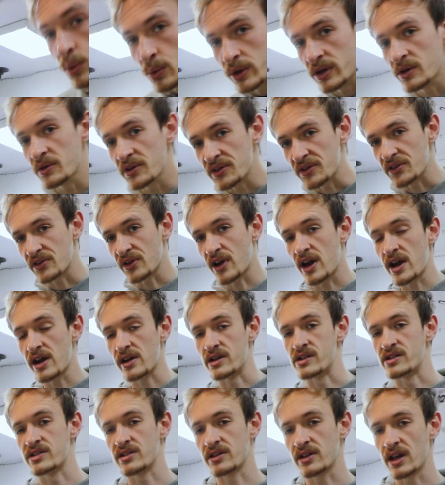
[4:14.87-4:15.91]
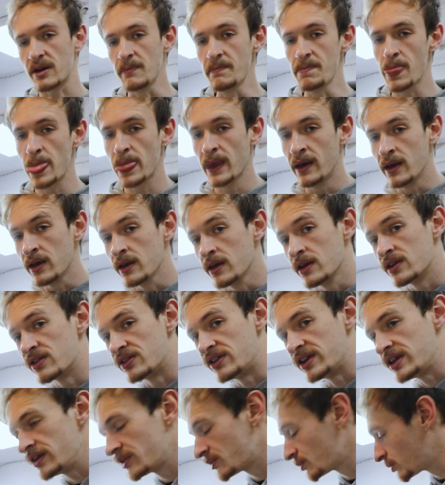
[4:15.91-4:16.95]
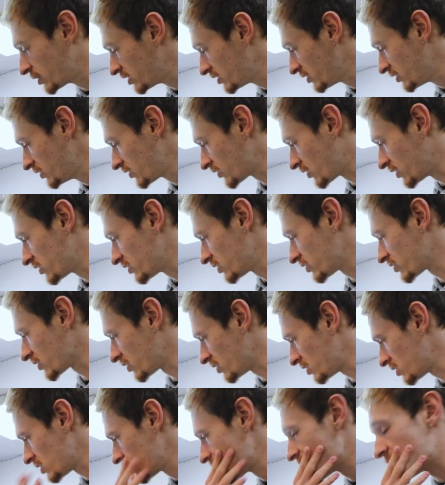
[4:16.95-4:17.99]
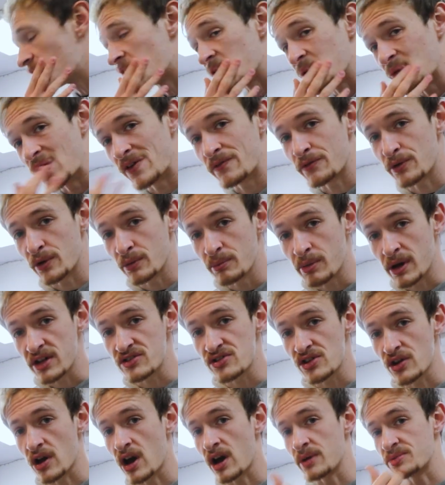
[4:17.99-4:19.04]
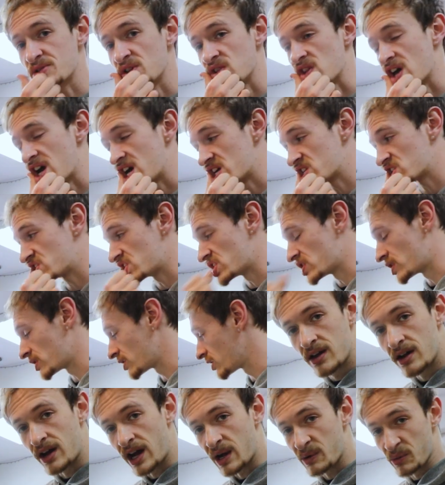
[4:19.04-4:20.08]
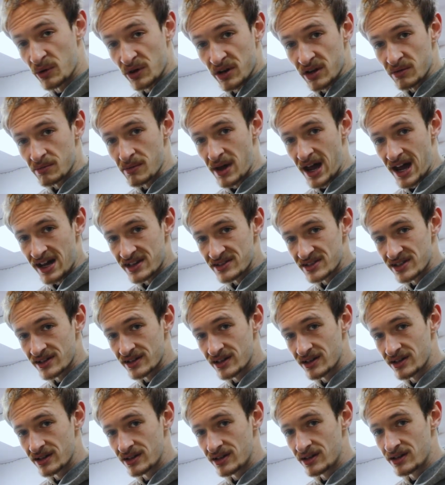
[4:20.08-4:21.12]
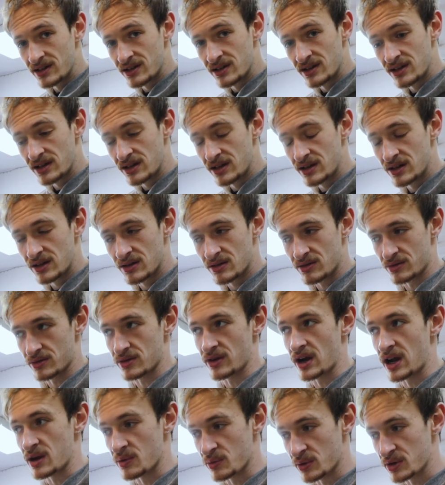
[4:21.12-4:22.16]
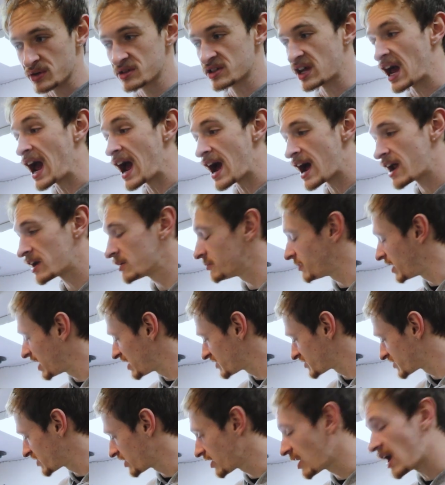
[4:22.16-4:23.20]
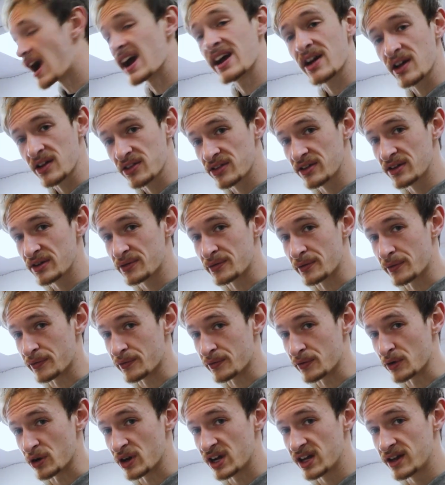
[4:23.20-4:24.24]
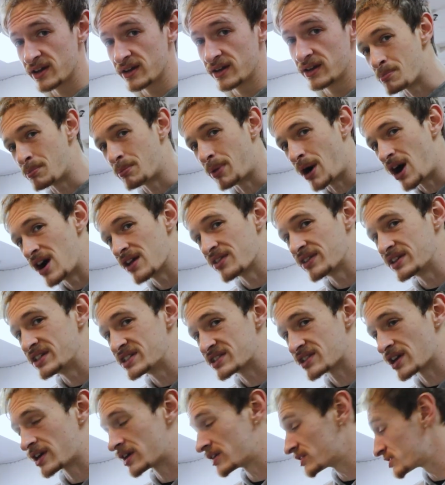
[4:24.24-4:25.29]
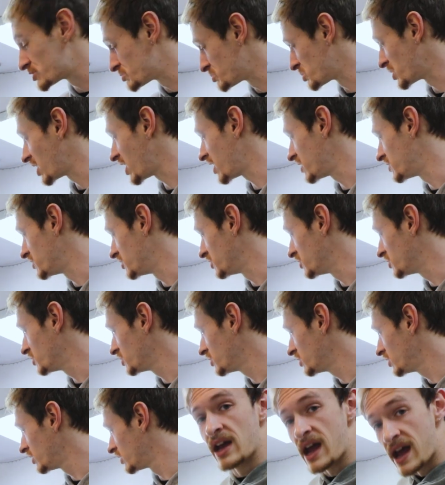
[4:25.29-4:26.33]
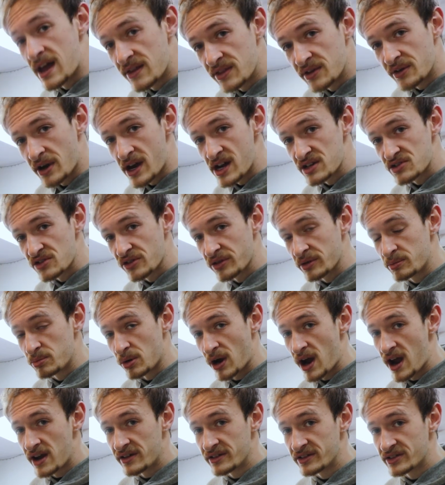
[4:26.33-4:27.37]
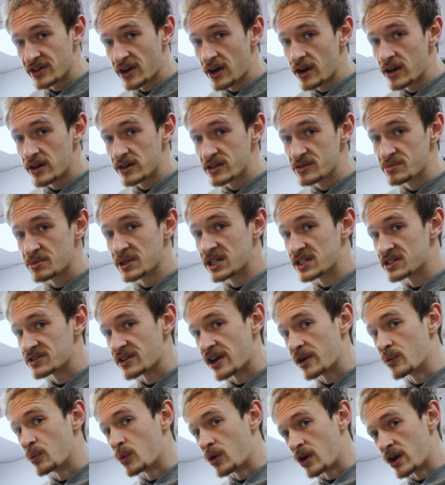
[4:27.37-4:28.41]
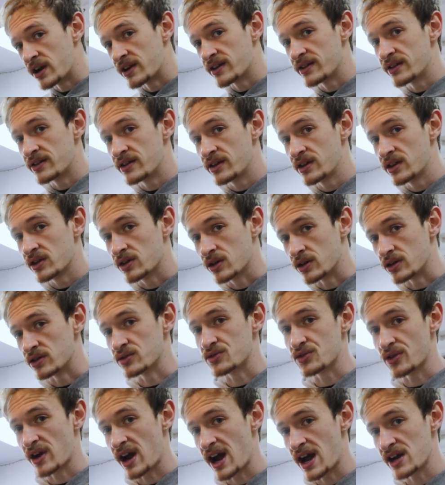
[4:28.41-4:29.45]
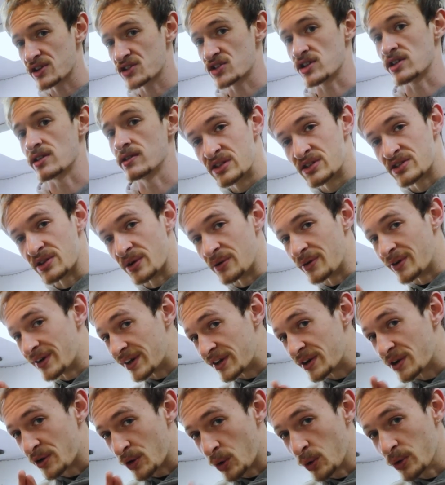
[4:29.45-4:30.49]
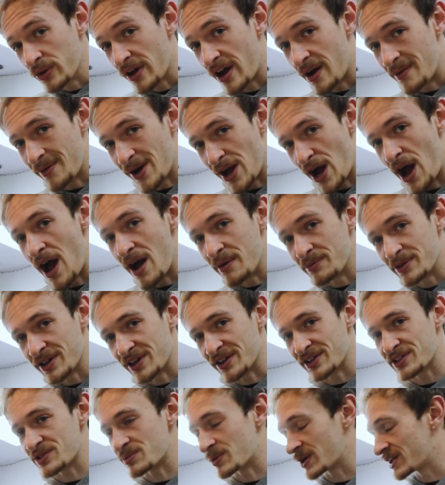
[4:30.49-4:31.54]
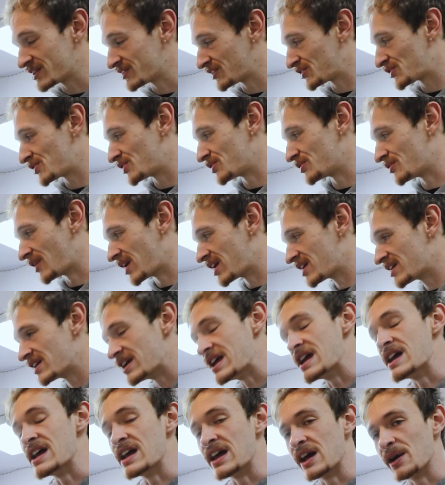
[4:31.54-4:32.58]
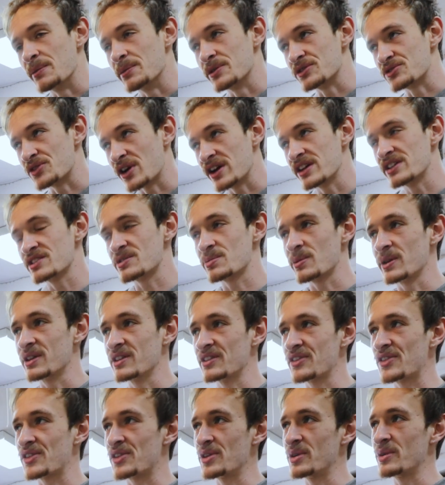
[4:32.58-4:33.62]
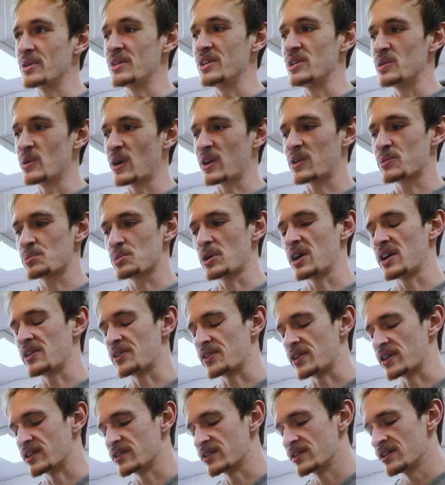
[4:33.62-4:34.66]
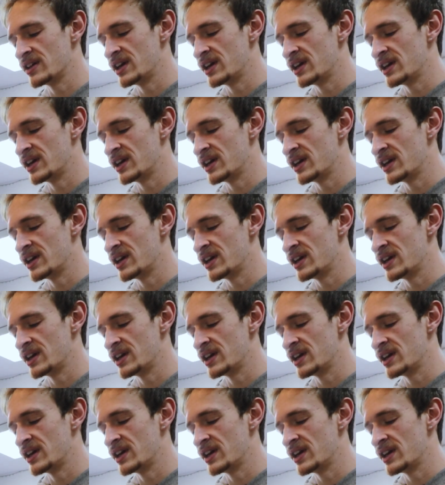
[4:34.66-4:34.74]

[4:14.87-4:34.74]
Wheels and tires, okay? These wheels on this car, I went for a budget option last year. I work at Mazda, or I worked at a Mazda. I got these for free. Bought these tires brand new, and they're actually branded tires because I wanted good traction. So here, hold up. I'm gonna explain this to you, right? I'm gonna try and explain this to you in US pricing.